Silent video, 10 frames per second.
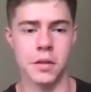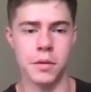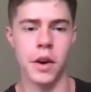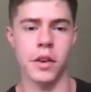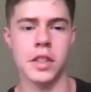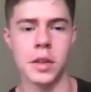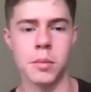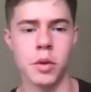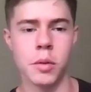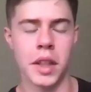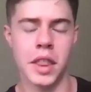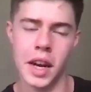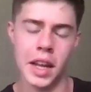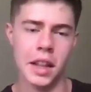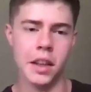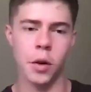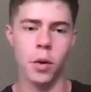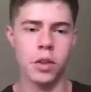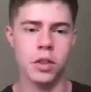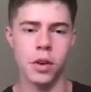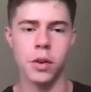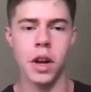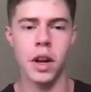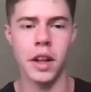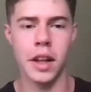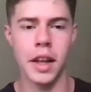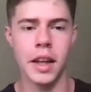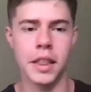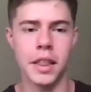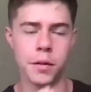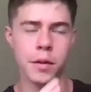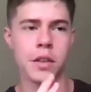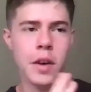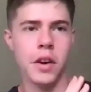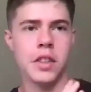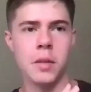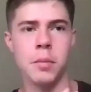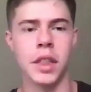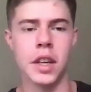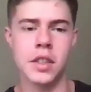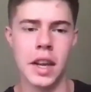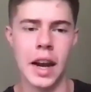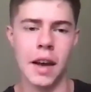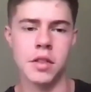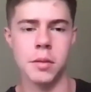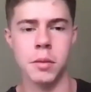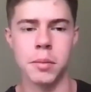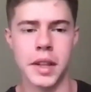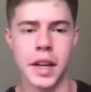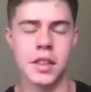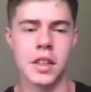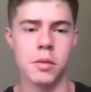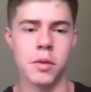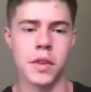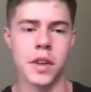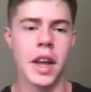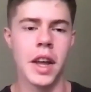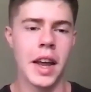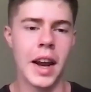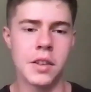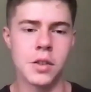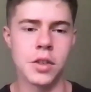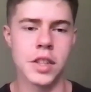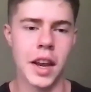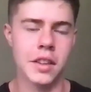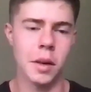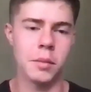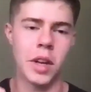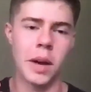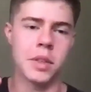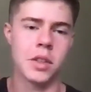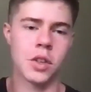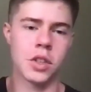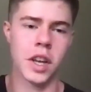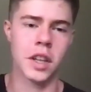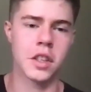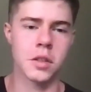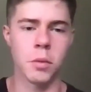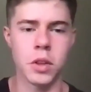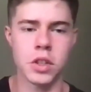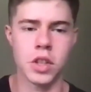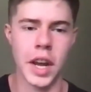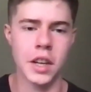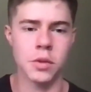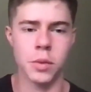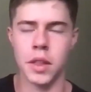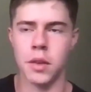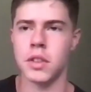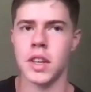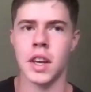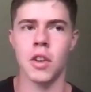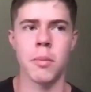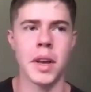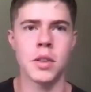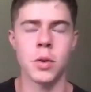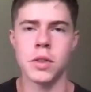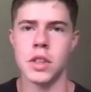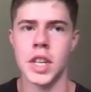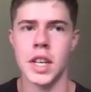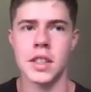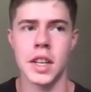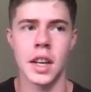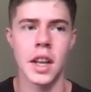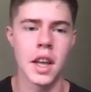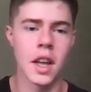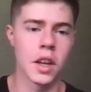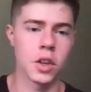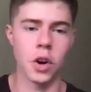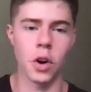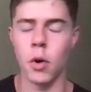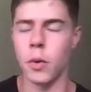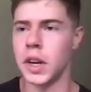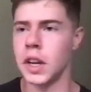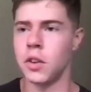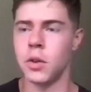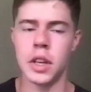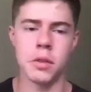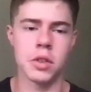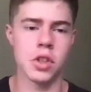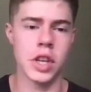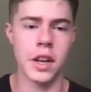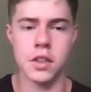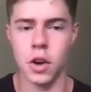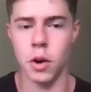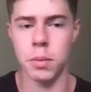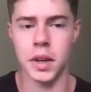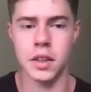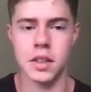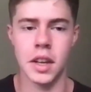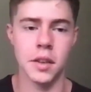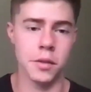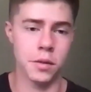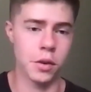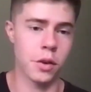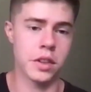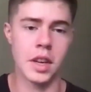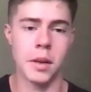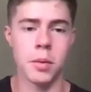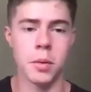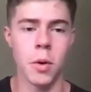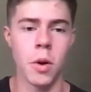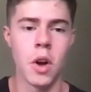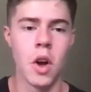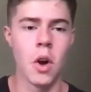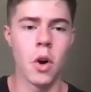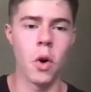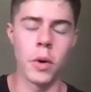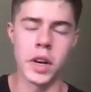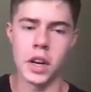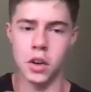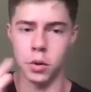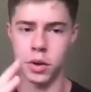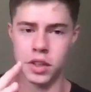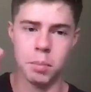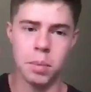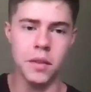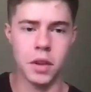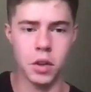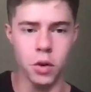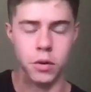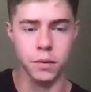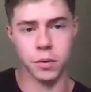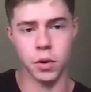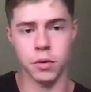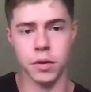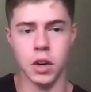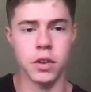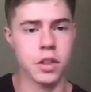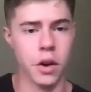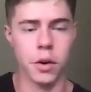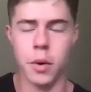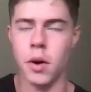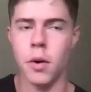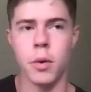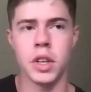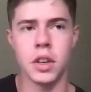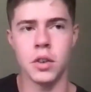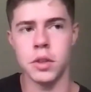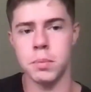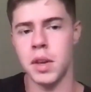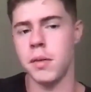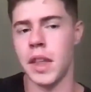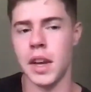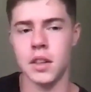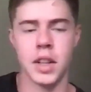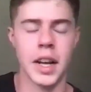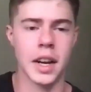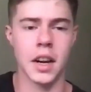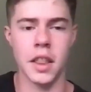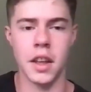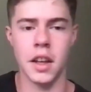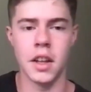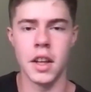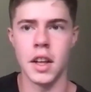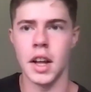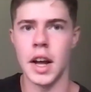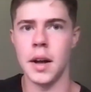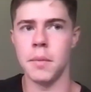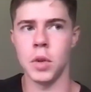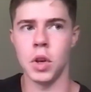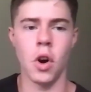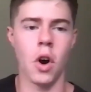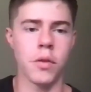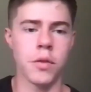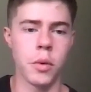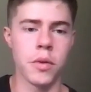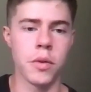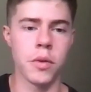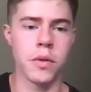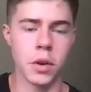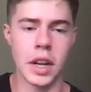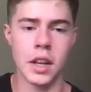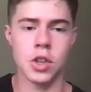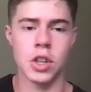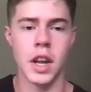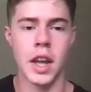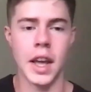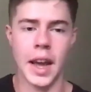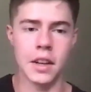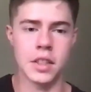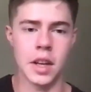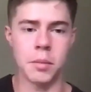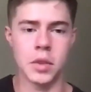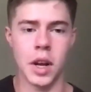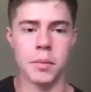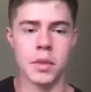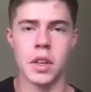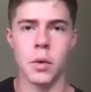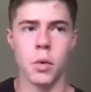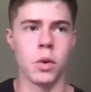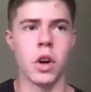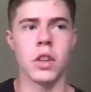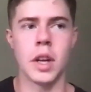it's very simple but then again there are also the, mm-hmm. the very simple things can have some complexities with it and as you said sometimes it's just like the smallest change whether it's like your mentor suggesting you know all we need to do here is just change the opening scene for your example or all we need to do is like pivot your your video is going well all we need to do is pivot that to like another um, you know offer within your niche and sometimes yeah well,